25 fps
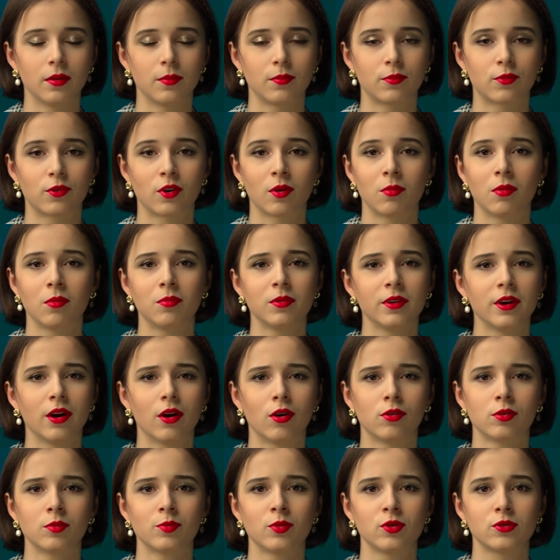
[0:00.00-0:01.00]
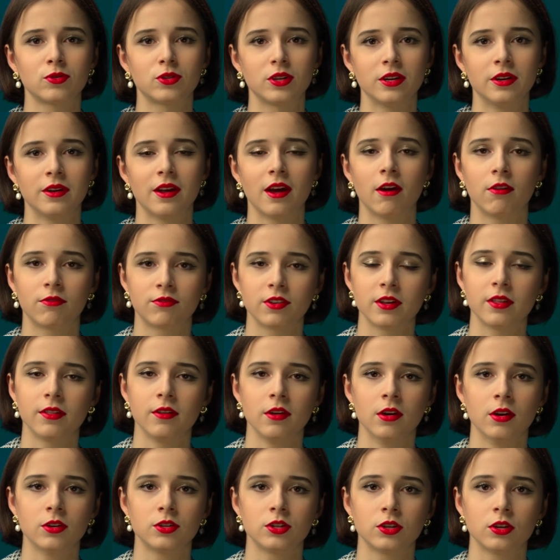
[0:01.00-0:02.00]
probably almost in every
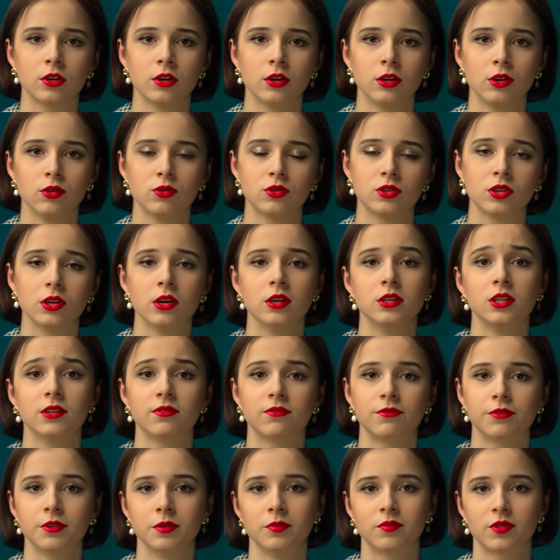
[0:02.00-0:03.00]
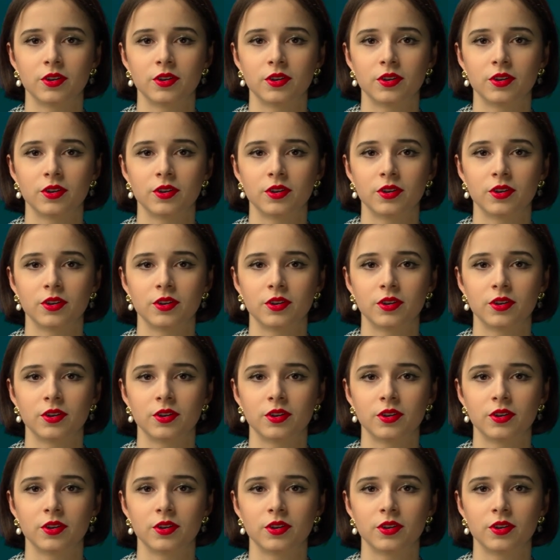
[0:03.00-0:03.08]
theater you see a different